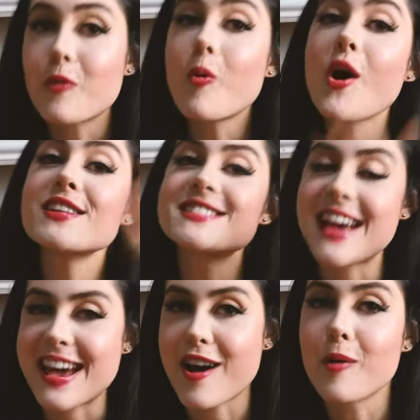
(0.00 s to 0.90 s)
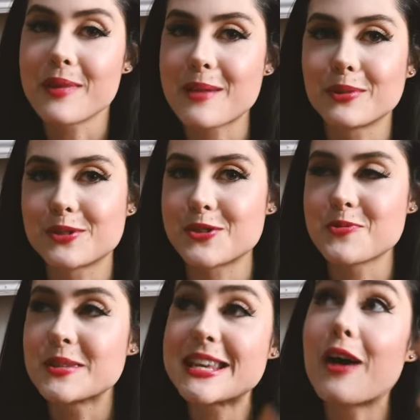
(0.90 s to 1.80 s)
One day I'll be able
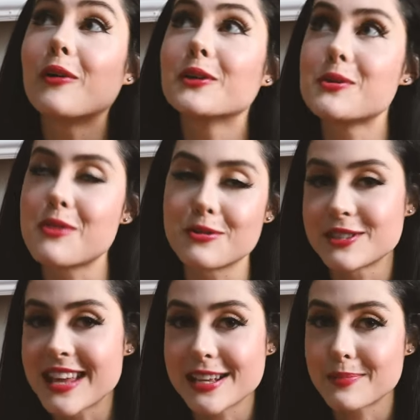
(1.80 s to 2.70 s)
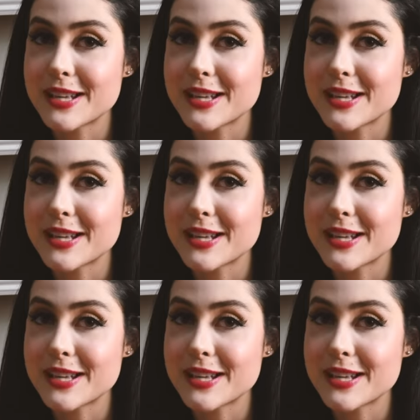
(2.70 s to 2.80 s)
to tell you those things